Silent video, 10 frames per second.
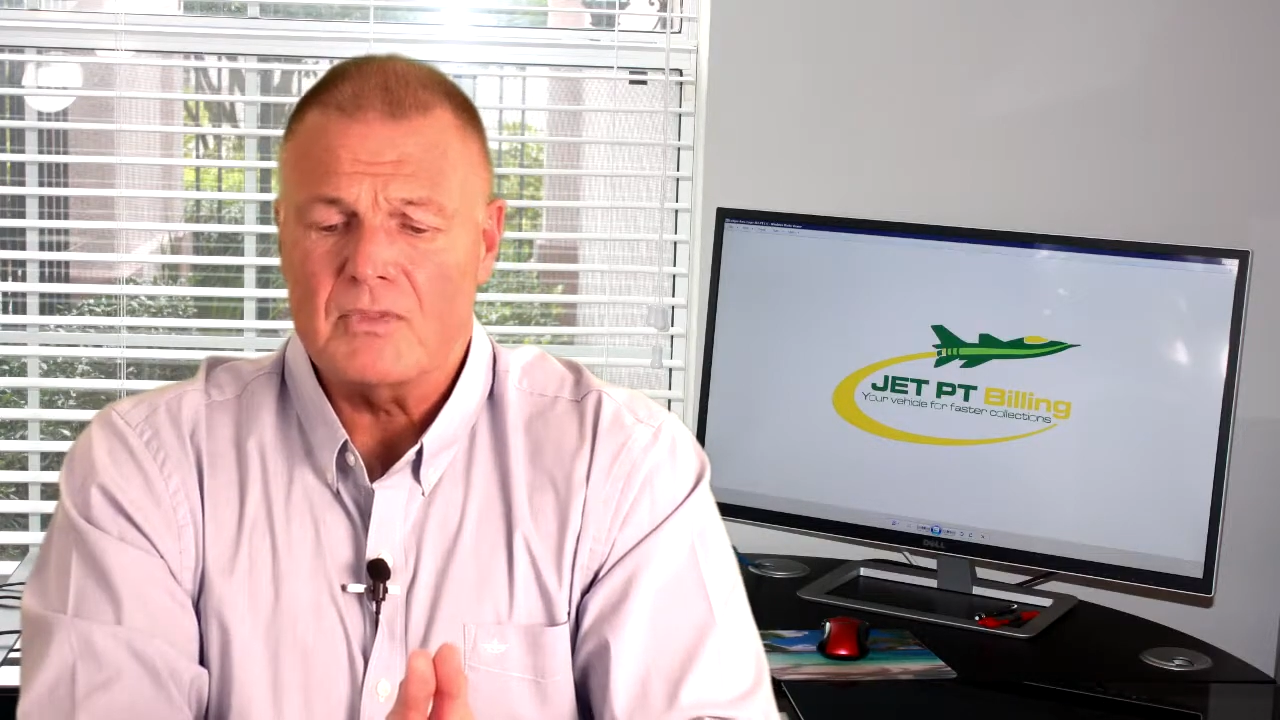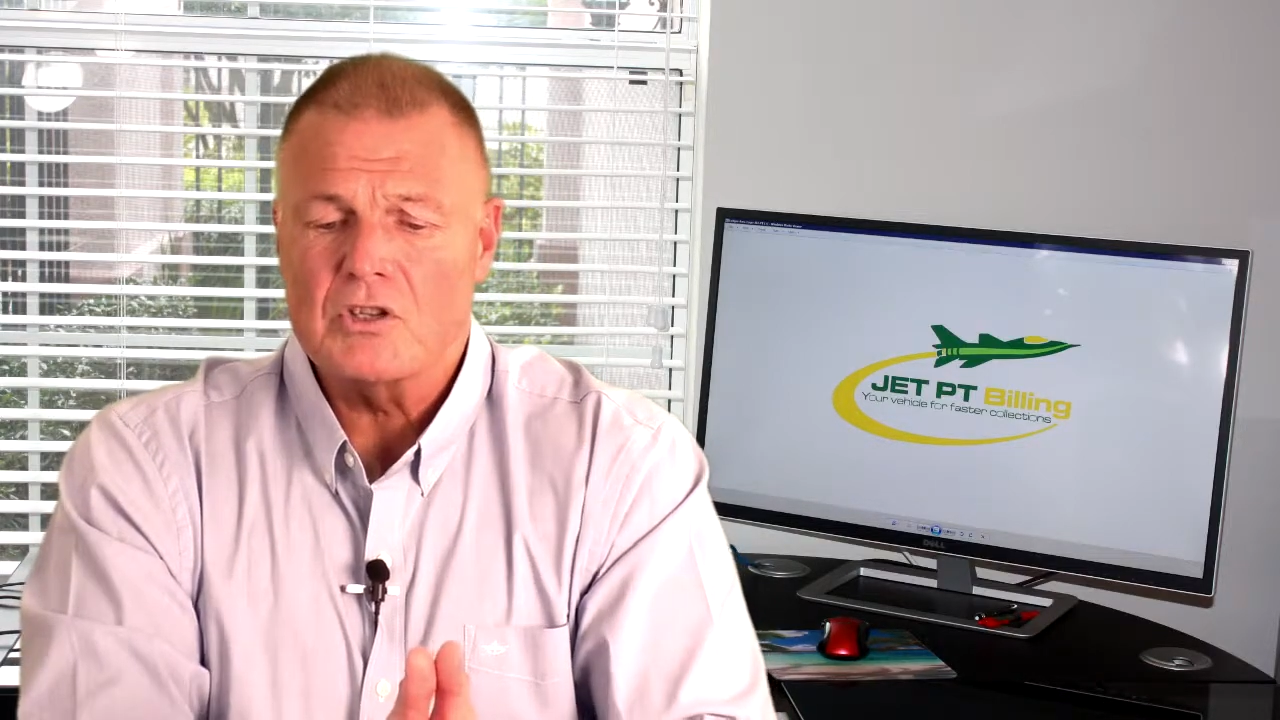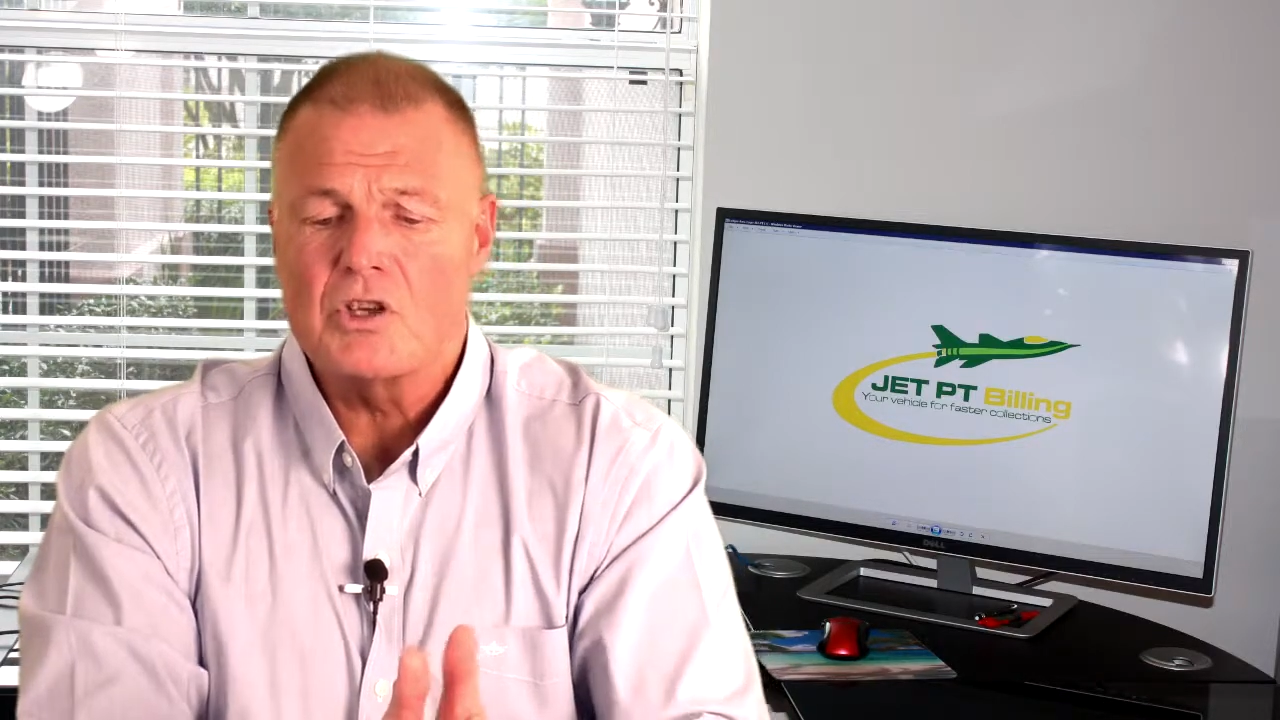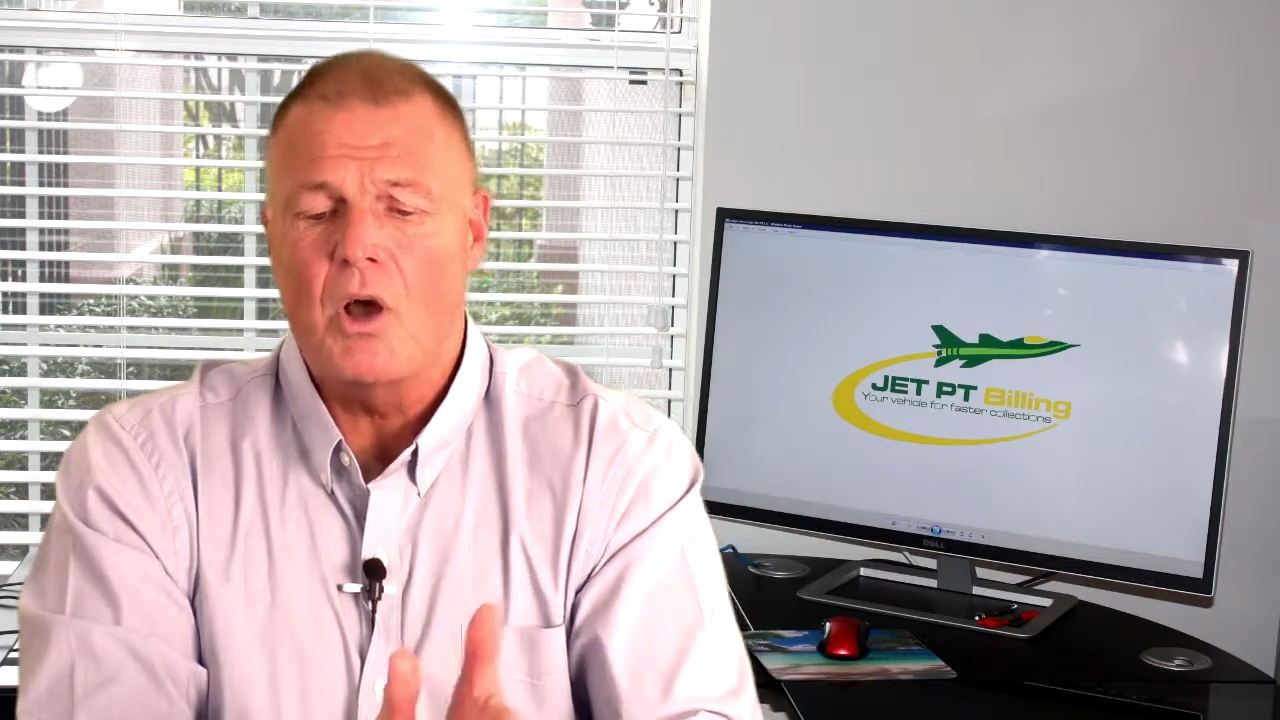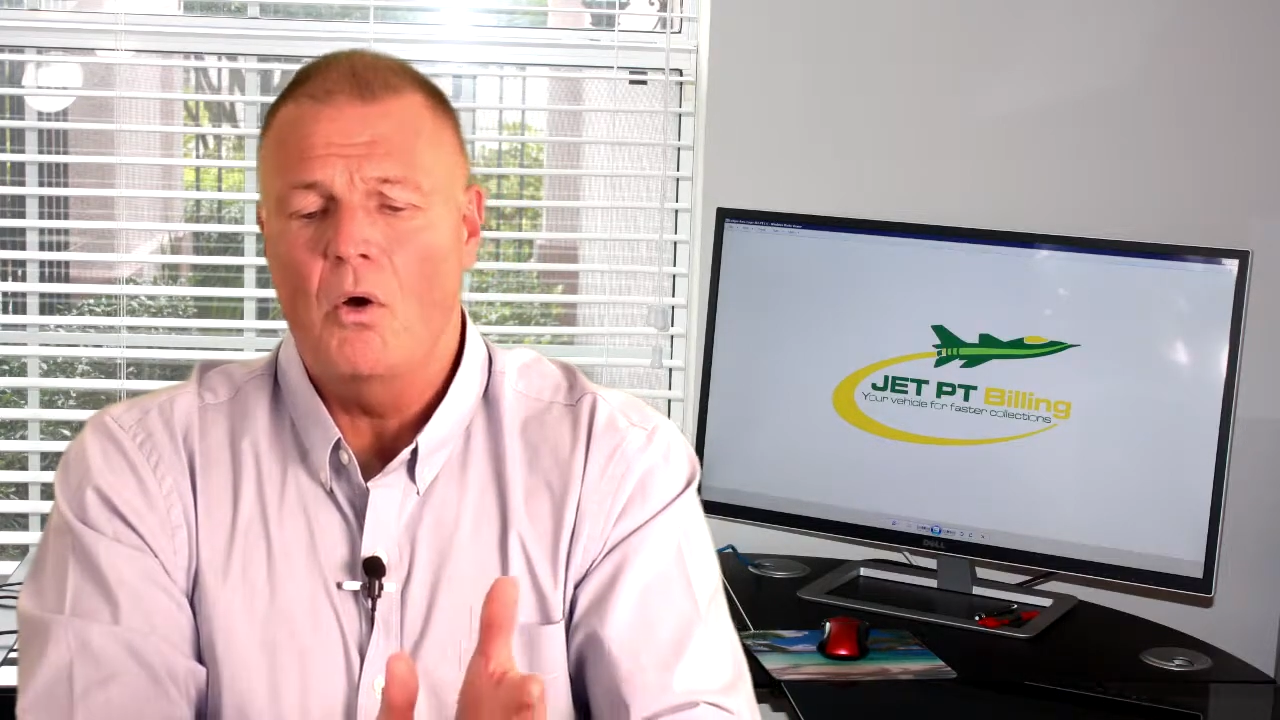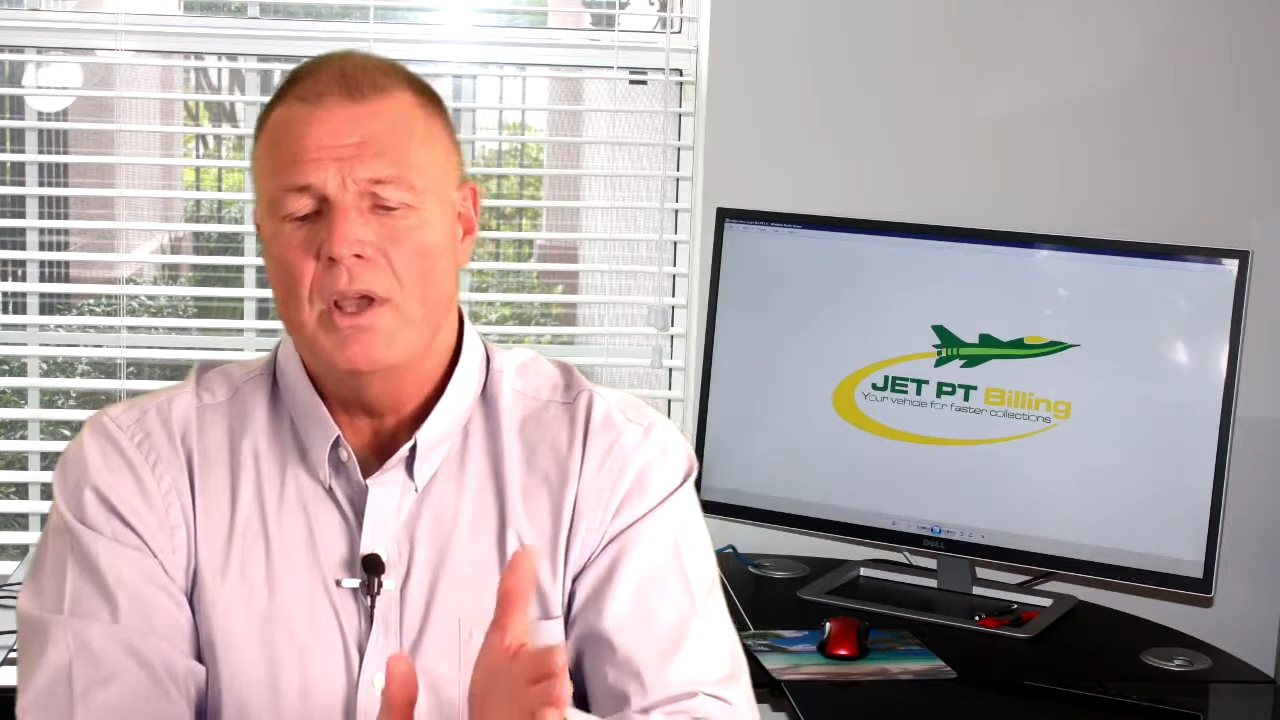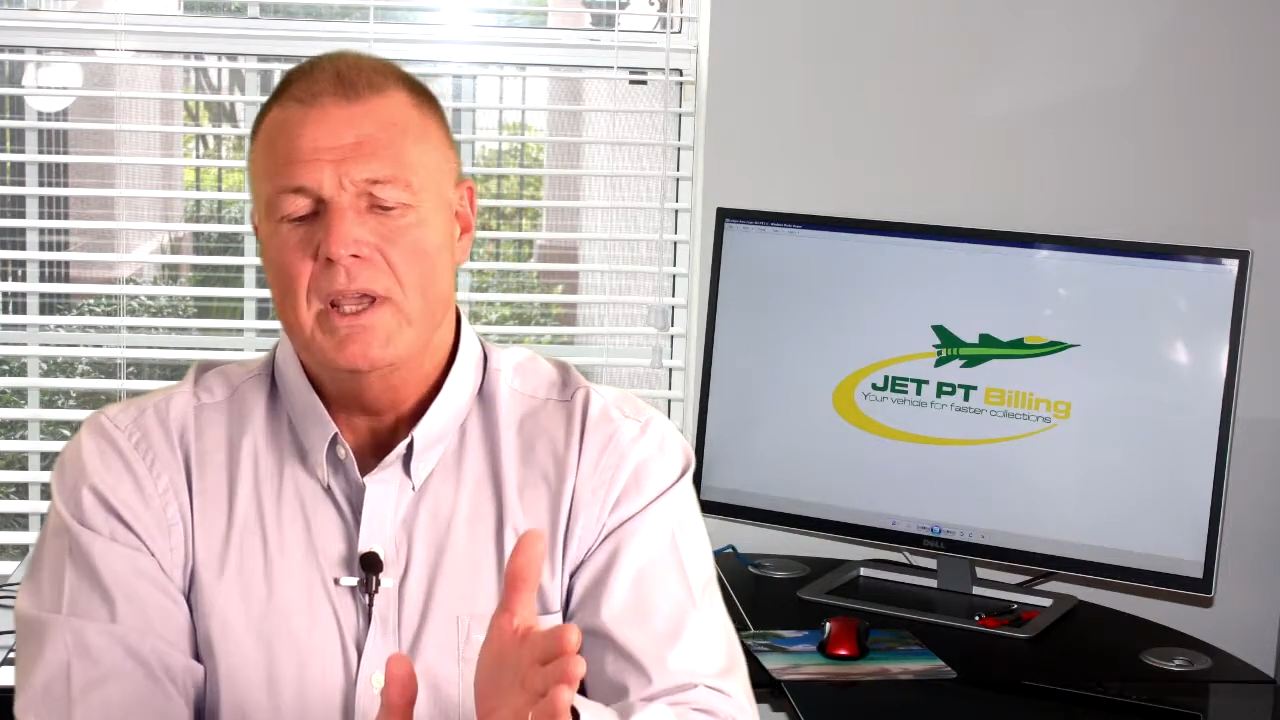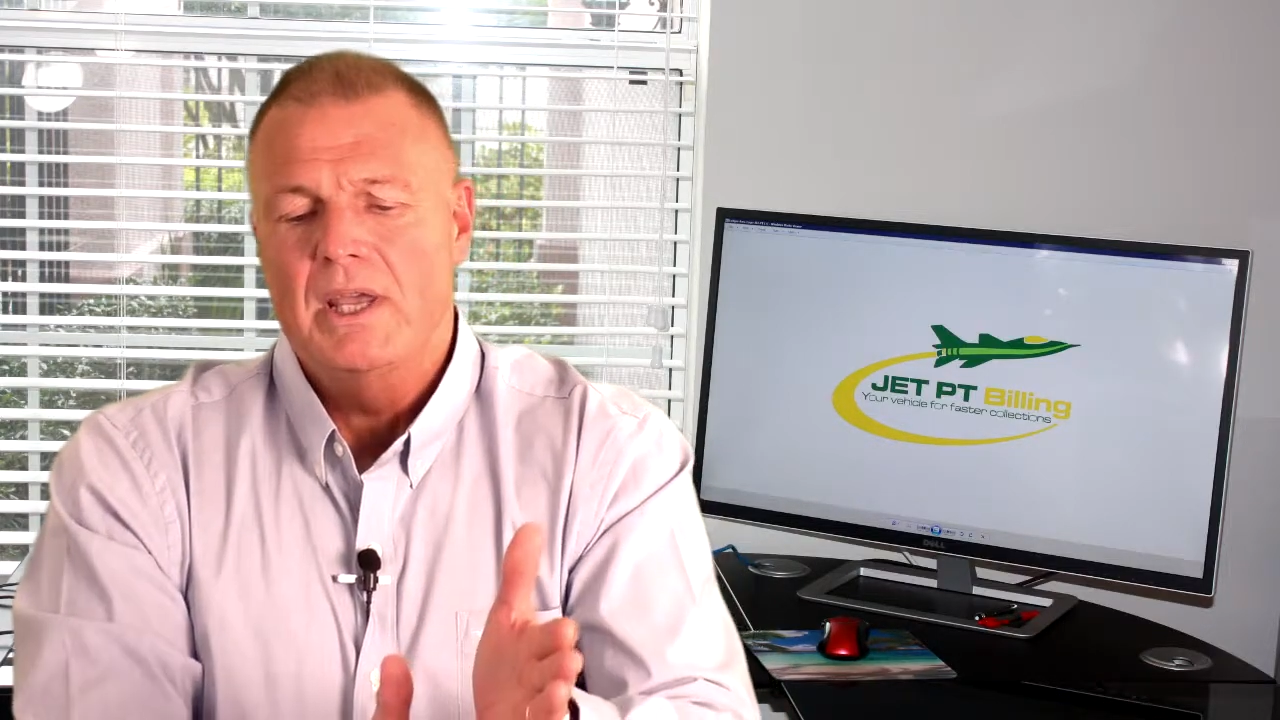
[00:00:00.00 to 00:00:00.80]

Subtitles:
So